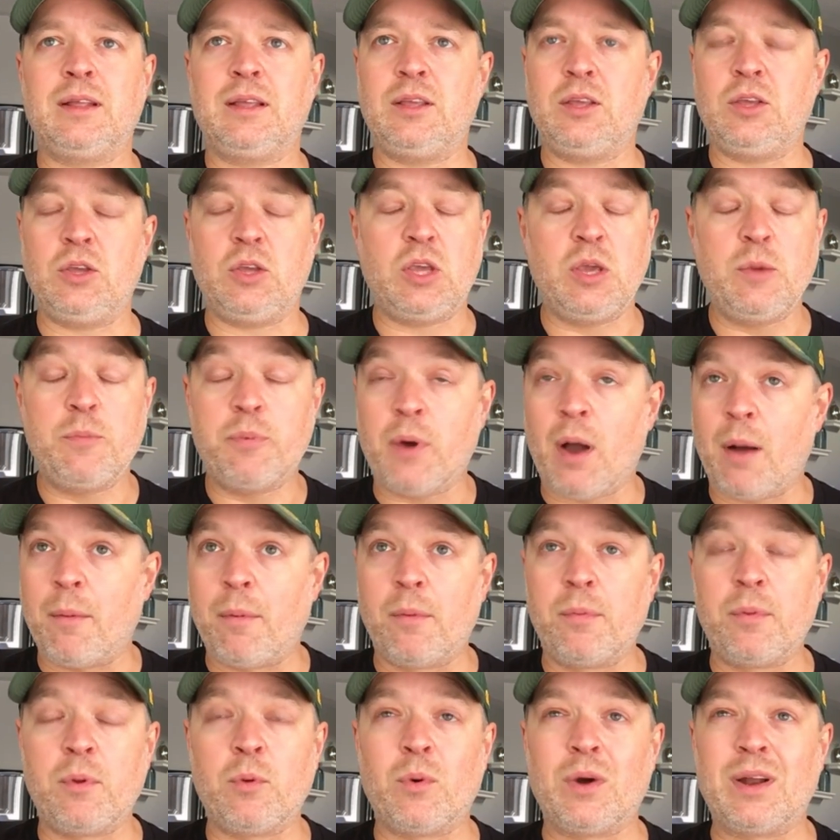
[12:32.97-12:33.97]
He
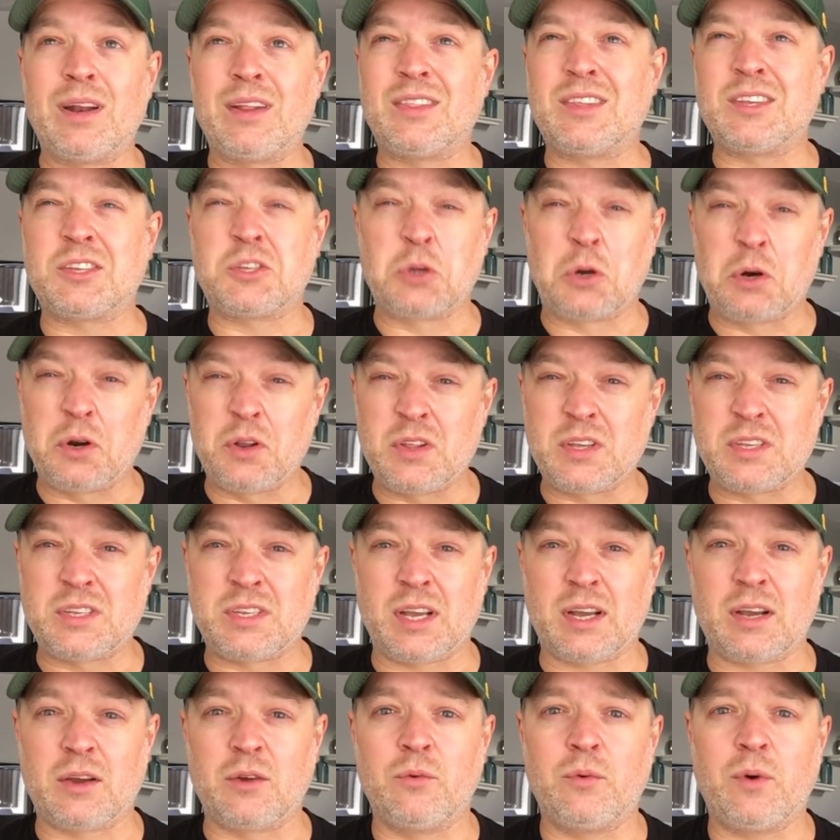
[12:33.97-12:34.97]
probably went at the start of the
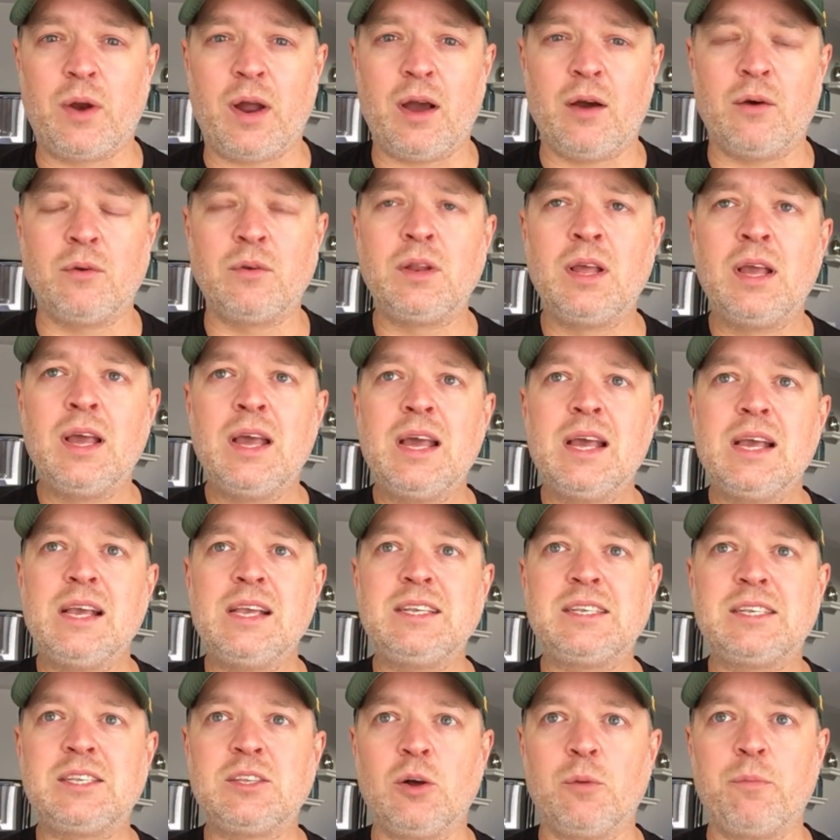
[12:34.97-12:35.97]
2nd round.
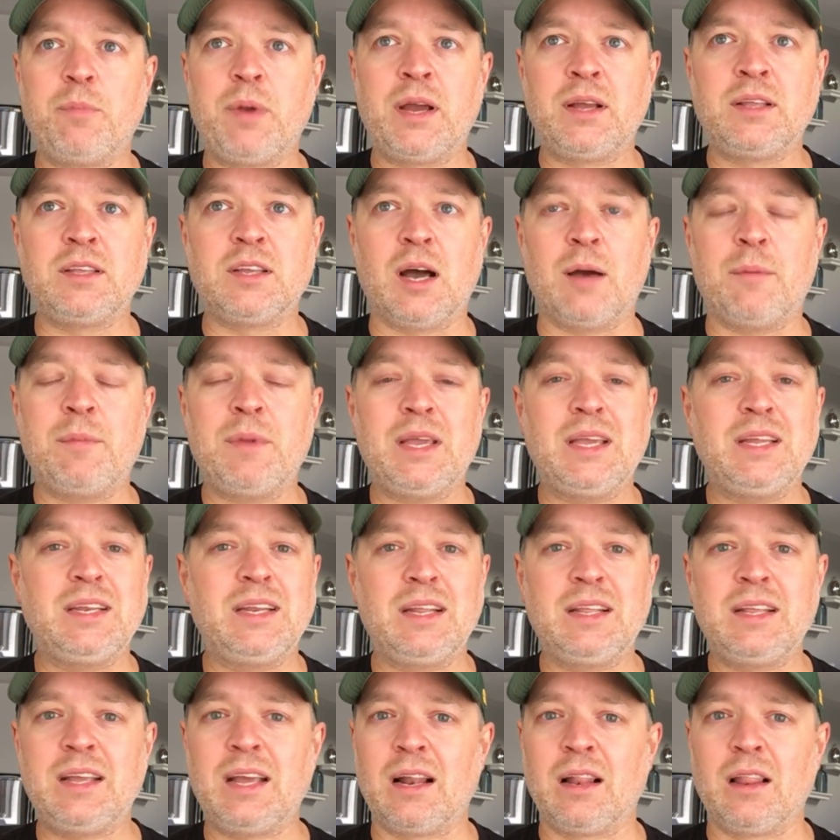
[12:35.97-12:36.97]
He's still banged up. He
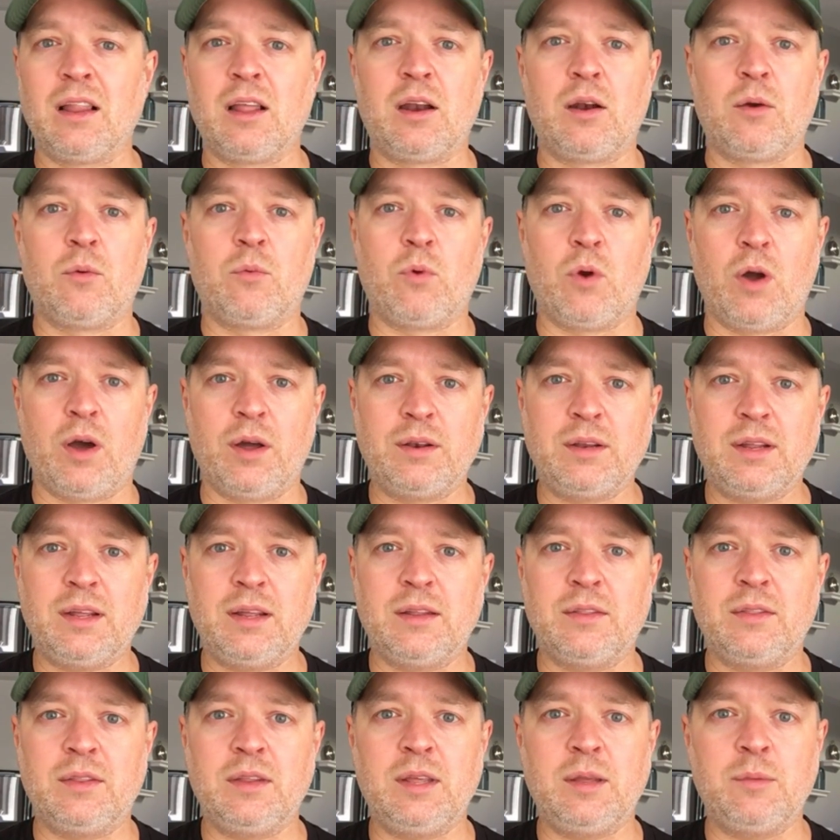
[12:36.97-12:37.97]
didn't get a lot of run
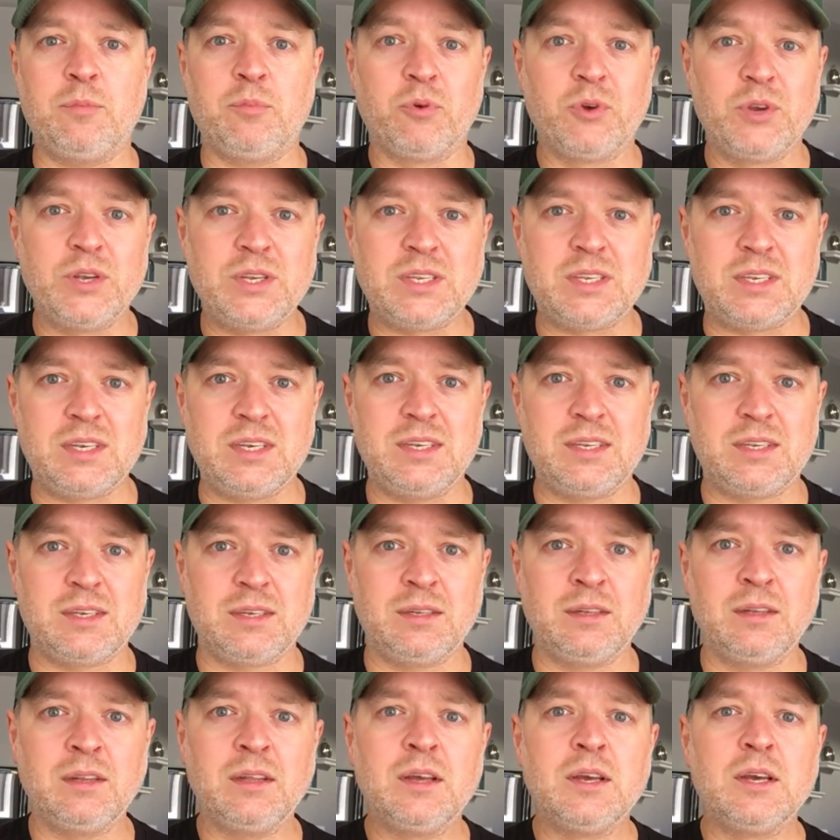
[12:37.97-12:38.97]
in the
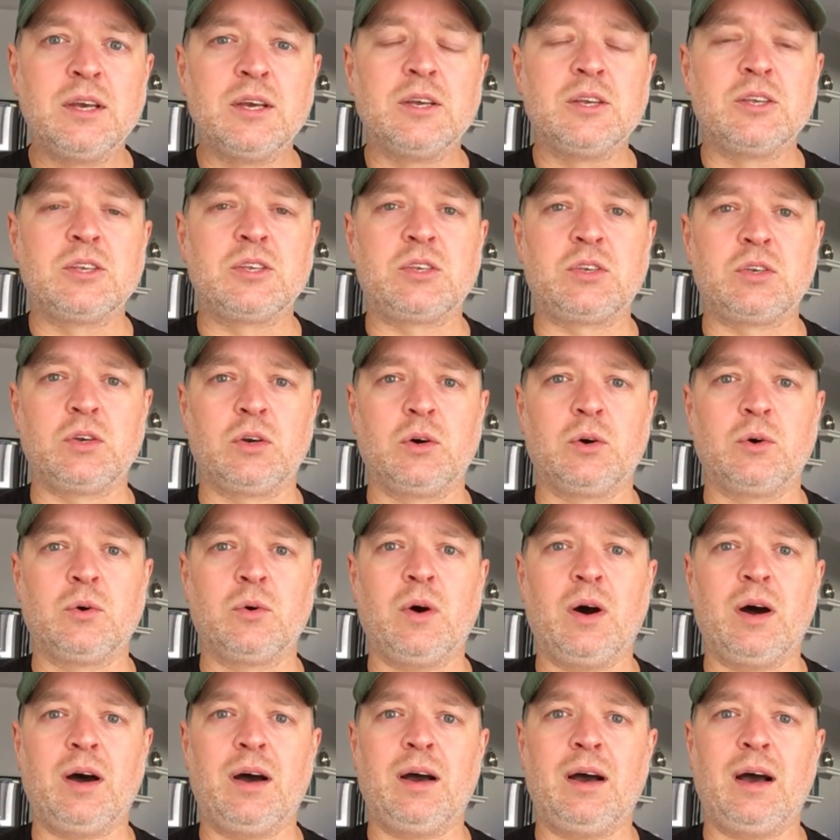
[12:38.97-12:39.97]
preseason.
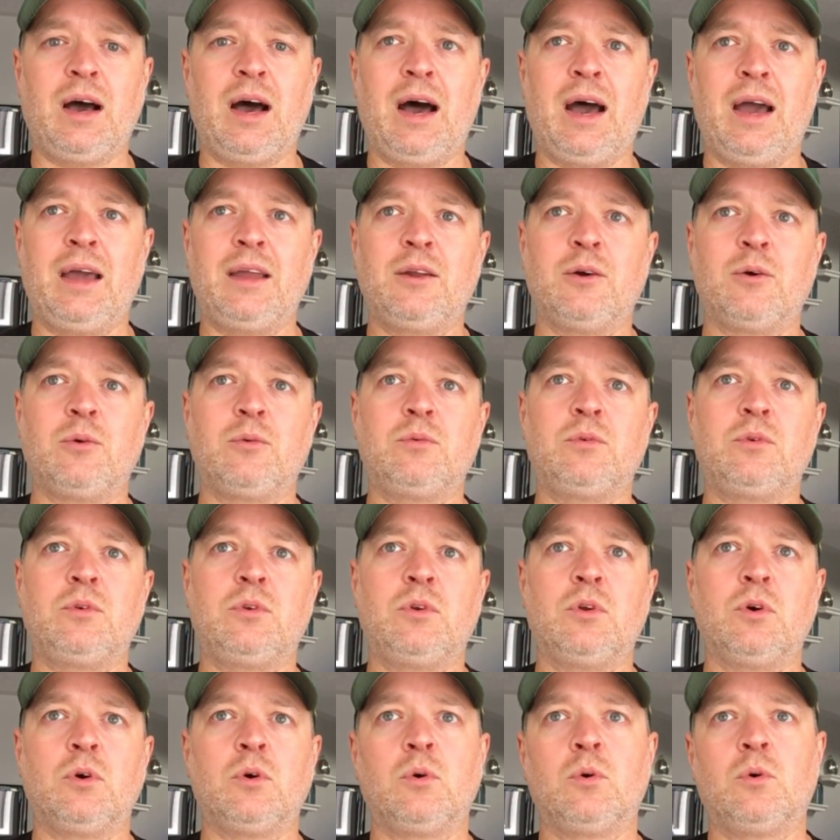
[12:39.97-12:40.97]
So I don't
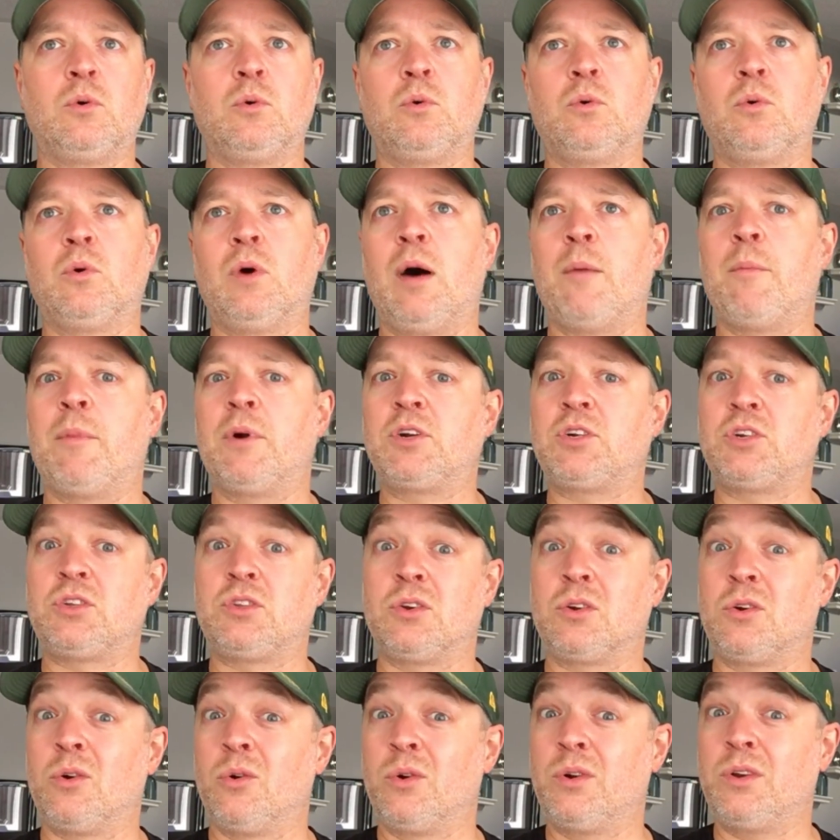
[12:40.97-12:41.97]
know how much
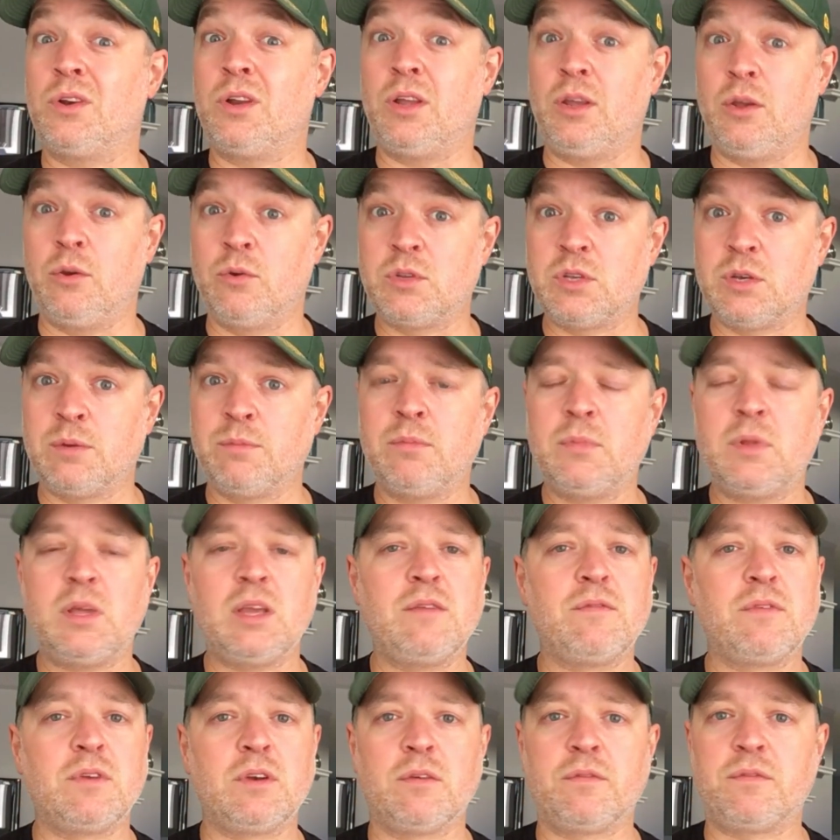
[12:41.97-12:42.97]
they're going to use him,
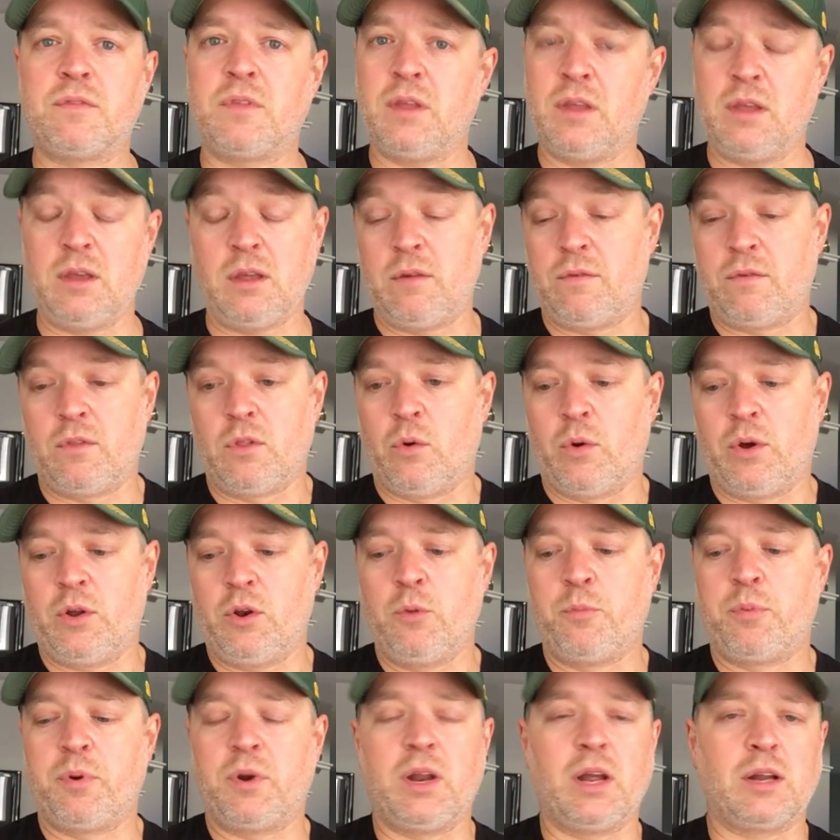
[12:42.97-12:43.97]
even though I
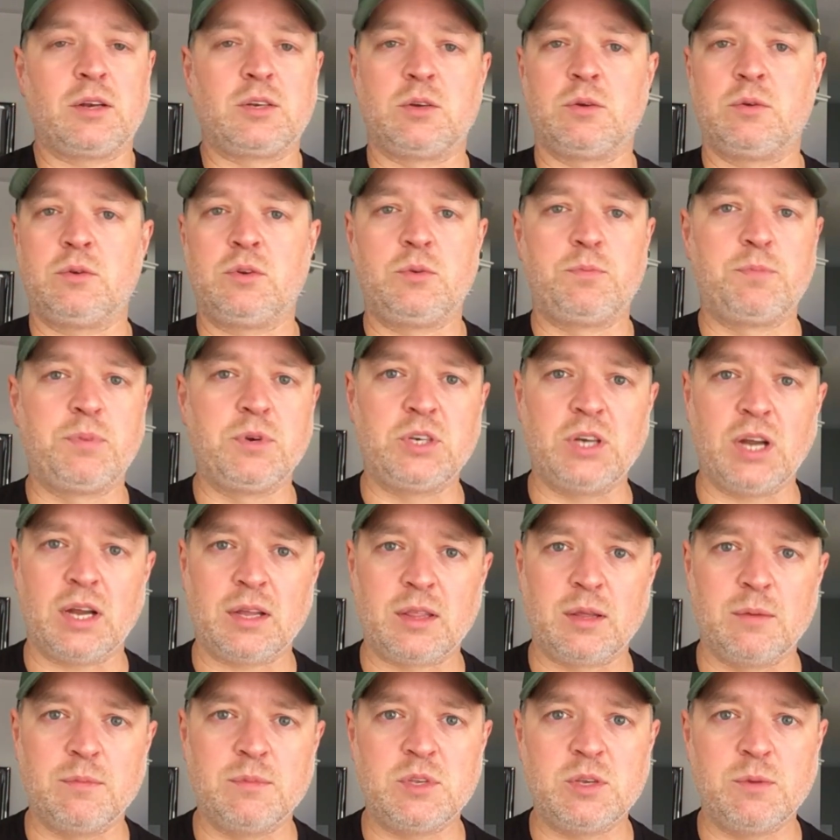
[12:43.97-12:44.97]
do
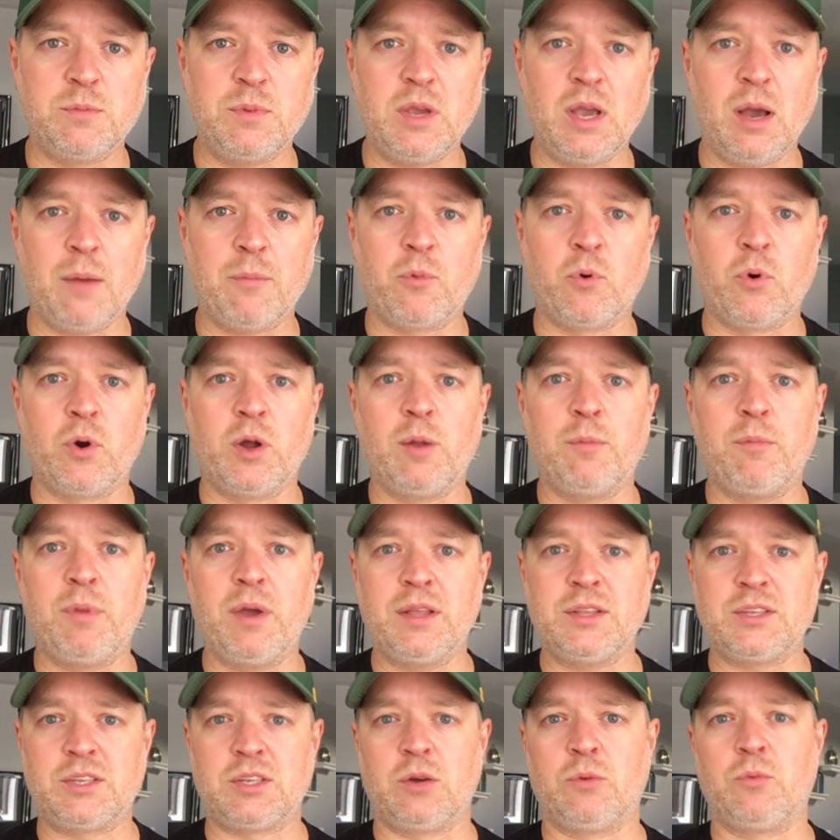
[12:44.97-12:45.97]
project them to be up quite a
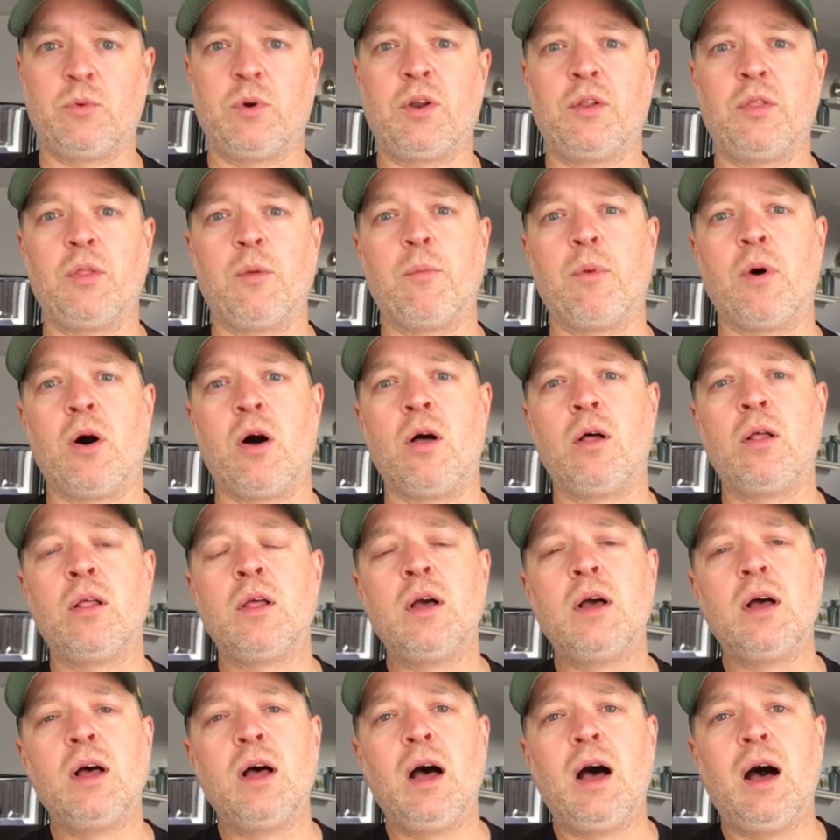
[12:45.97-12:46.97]
bit and start running the
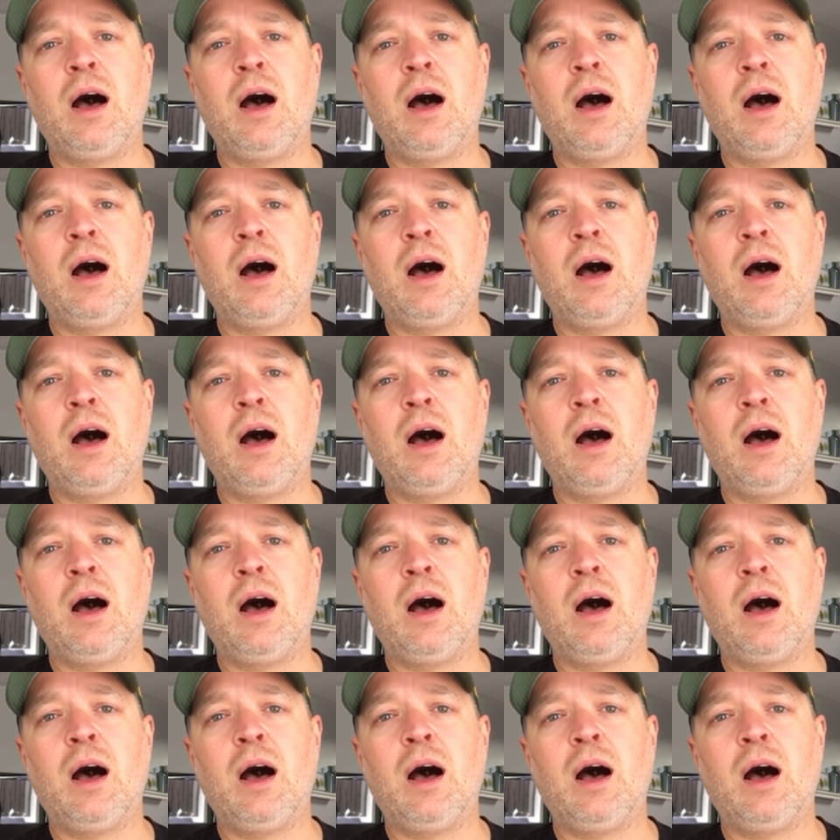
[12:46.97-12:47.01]
ball.